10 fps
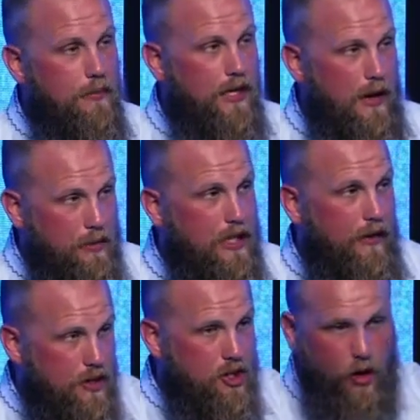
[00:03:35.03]
but I believe
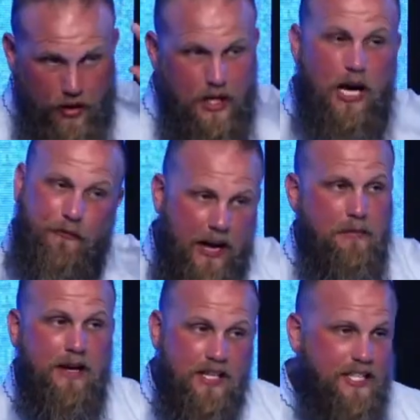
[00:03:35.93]
I just heard enough
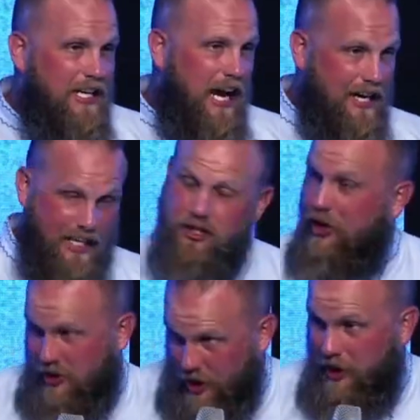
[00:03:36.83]
amens that God can
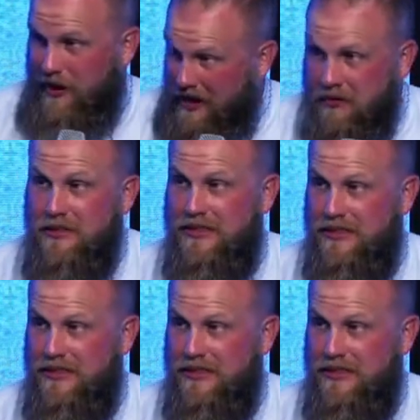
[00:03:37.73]
turn it around.